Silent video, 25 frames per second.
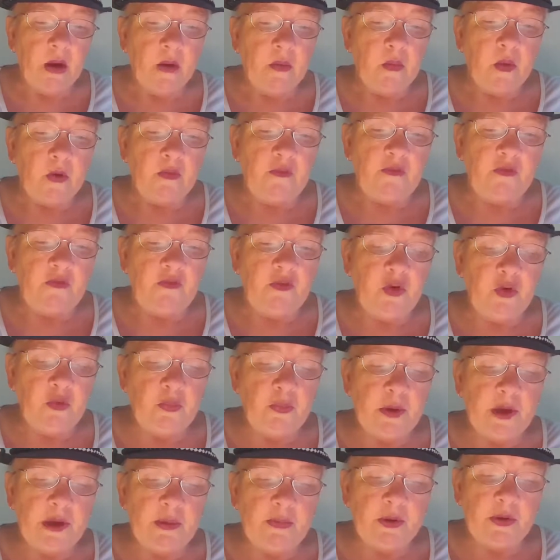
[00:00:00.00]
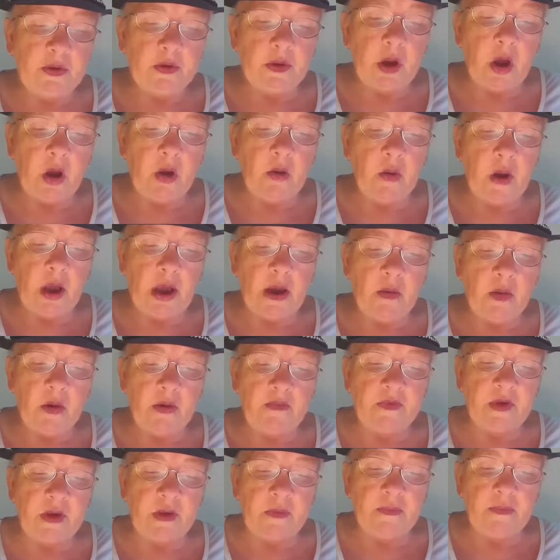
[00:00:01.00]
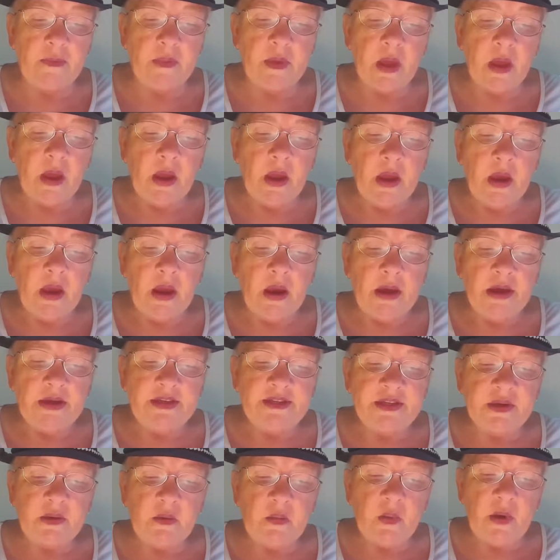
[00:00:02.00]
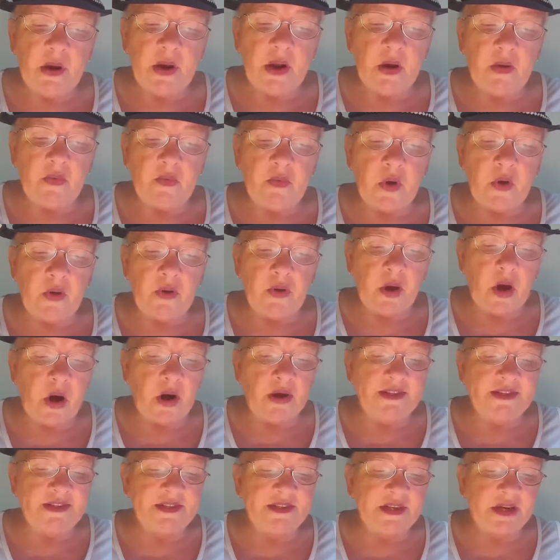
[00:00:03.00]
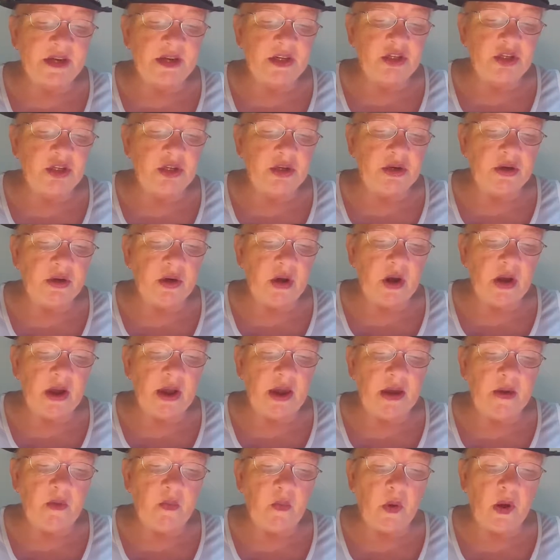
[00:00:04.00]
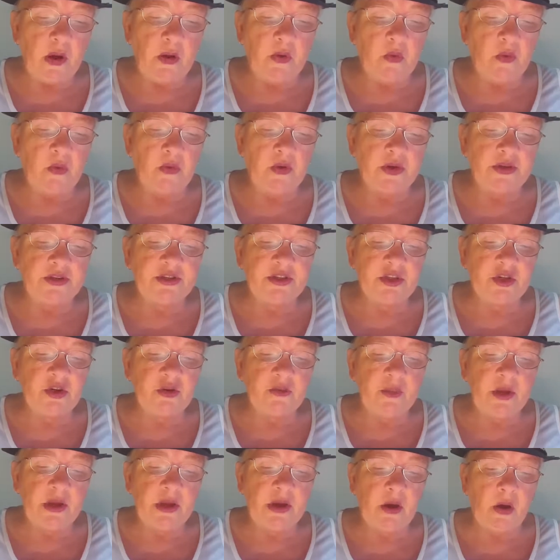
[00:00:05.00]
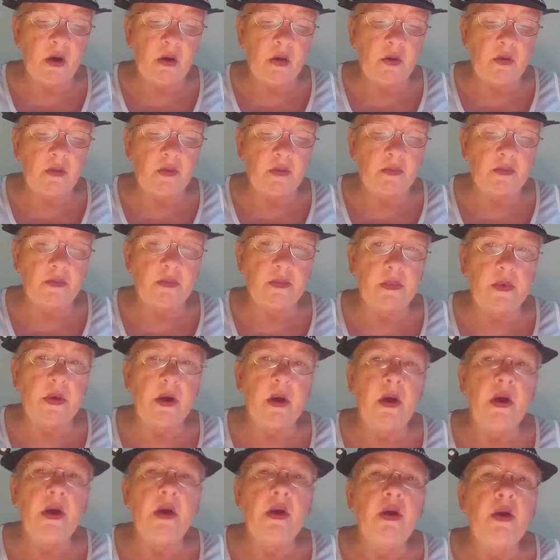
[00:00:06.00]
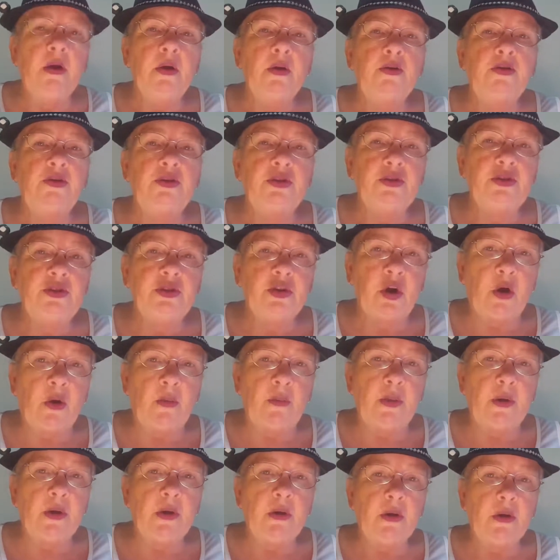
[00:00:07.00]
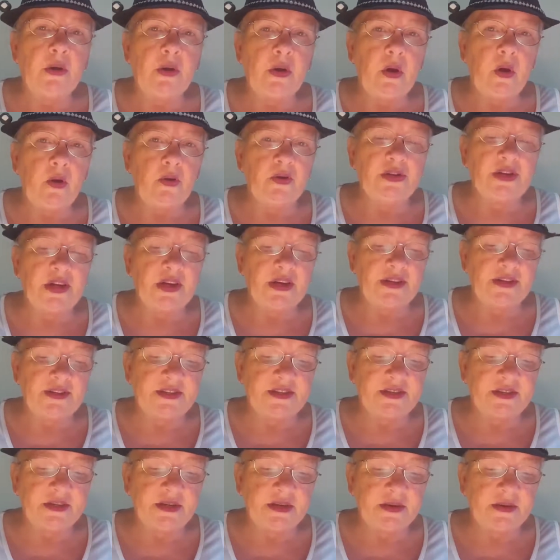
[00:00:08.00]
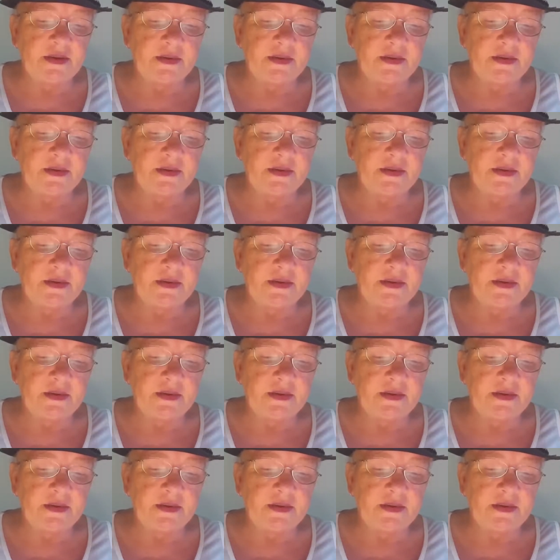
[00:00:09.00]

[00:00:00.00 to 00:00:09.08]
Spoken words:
What few people know, however, is that when I wrote Ice Station, I had one all-consuming goal: to top Contest.